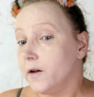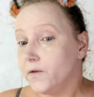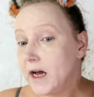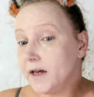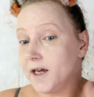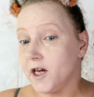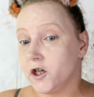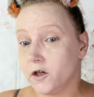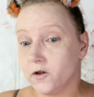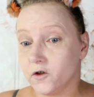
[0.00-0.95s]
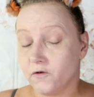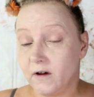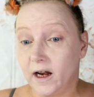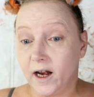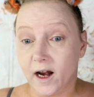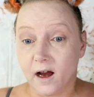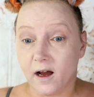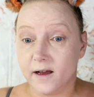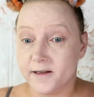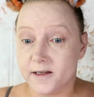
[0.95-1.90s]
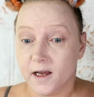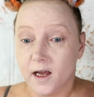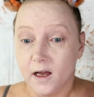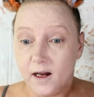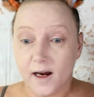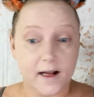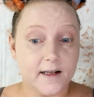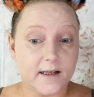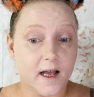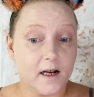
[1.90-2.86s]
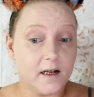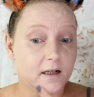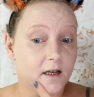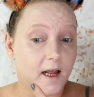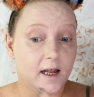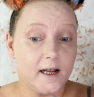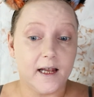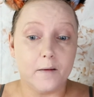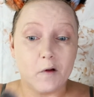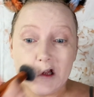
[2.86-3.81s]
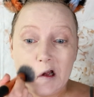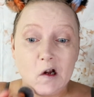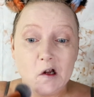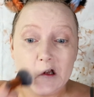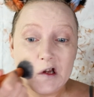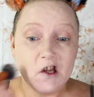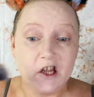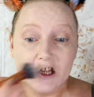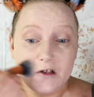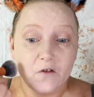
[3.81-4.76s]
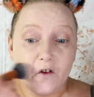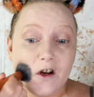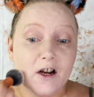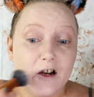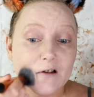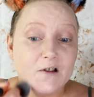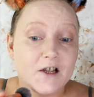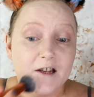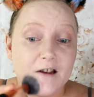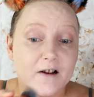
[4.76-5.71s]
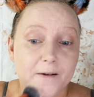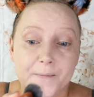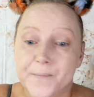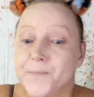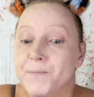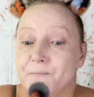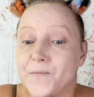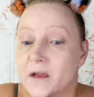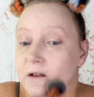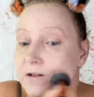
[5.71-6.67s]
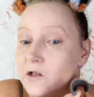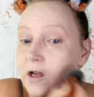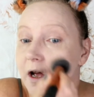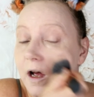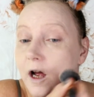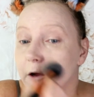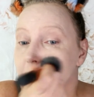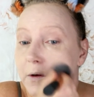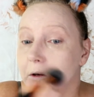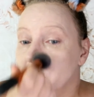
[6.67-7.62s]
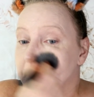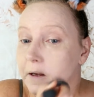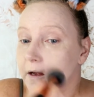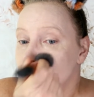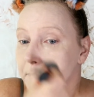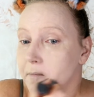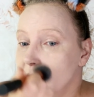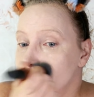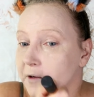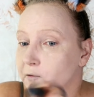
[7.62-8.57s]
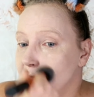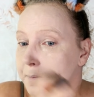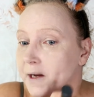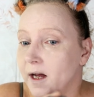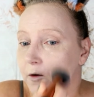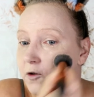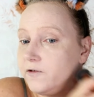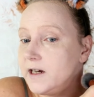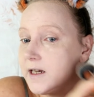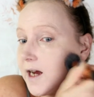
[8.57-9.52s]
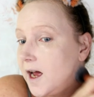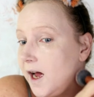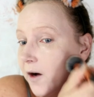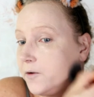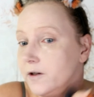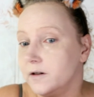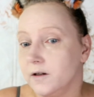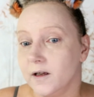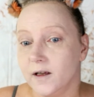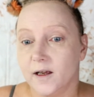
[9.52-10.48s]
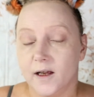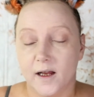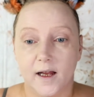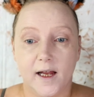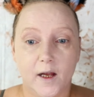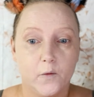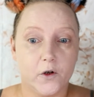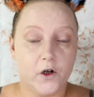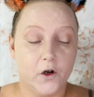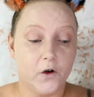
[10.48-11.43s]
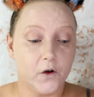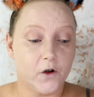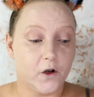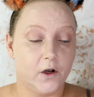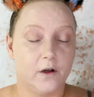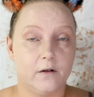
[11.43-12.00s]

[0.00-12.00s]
Foundation looks really nice. Like I said, it's it keeps settling into these fine lines here. So maybe if I powder it down, it would look